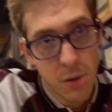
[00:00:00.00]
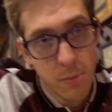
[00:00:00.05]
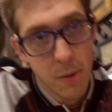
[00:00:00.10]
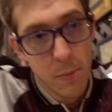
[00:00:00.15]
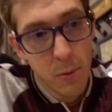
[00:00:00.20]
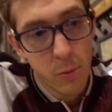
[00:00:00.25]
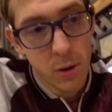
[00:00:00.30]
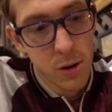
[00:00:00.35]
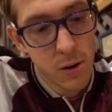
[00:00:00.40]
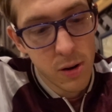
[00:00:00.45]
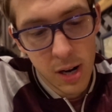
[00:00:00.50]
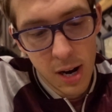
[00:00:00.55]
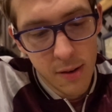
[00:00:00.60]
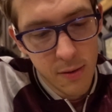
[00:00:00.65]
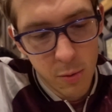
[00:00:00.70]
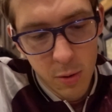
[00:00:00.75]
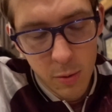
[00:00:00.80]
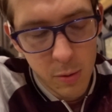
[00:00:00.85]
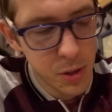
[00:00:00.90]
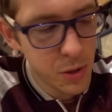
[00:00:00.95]
you might be wondering,
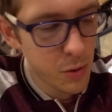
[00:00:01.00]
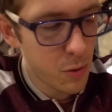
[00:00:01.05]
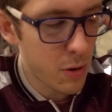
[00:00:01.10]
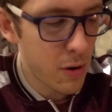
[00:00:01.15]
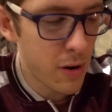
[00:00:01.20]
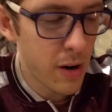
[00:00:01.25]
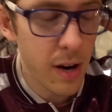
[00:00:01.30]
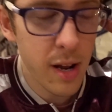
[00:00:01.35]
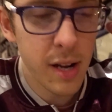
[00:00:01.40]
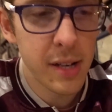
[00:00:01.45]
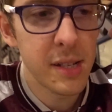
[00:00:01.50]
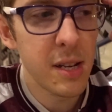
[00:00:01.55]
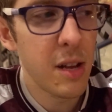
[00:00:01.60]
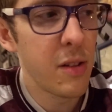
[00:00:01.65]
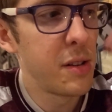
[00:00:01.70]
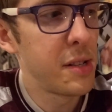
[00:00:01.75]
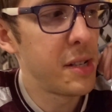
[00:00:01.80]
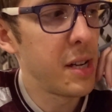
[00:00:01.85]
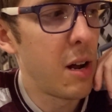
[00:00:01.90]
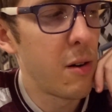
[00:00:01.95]
Evan, what would you order in a nice
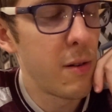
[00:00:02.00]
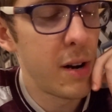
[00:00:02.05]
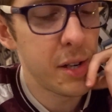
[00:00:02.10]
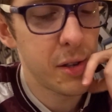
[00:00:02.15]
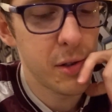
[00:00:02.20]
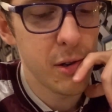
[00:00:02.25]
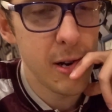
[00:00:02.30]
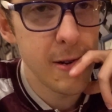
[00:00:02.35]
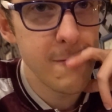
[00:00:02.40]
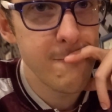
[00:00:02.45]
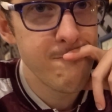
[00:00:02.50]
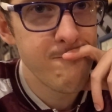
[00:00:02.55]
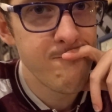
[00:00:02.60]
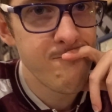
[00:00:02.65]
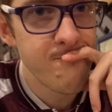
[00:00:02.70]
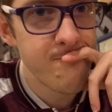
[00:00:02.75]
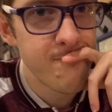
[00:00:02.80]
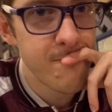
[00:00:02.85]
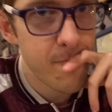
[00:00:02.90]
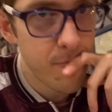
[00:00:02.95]
southern style restaurant?
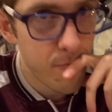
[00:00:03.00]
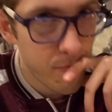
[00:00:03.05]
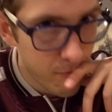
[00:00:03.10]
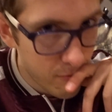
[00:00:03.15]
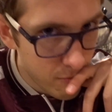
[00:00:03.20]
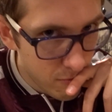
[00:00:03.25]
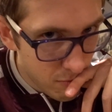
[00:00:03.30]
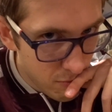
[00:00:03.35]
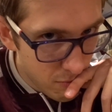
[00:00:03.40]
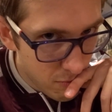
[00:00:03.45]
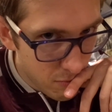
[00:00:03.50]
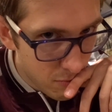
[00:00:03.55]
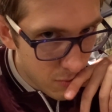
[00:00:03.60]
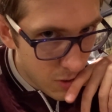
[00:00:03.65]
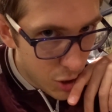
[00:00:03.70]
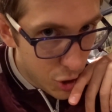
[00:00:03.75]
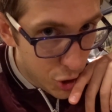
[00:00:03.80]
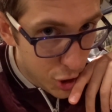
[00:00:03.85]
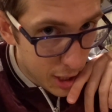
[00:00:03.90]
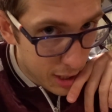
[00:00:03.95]

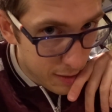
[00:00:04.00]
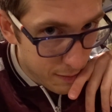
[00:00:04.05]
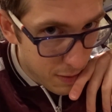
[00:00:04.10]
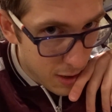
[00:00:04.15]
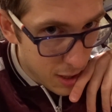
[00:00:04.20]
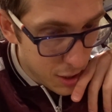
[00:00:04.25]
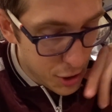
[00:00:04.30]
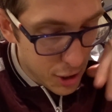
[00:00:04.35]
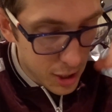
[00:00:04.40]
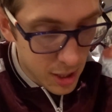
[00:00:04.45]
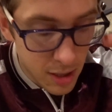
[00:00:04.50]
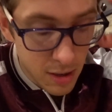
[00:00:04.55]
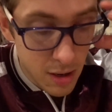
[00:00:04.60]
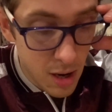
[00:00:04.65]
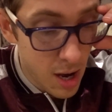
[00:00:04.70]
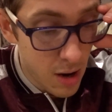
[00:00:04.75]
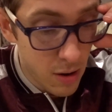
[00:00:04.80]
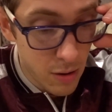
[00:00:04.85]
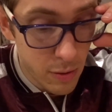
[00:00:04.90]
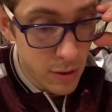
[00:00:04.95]
Chicken fried chicken.
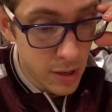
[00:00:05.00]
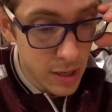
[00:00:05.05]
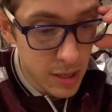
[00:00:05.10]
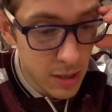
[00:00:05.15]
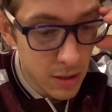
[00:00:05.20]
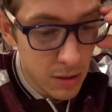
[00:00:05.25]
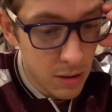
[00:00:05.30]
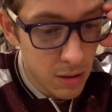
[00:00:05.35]
I don't know what it is,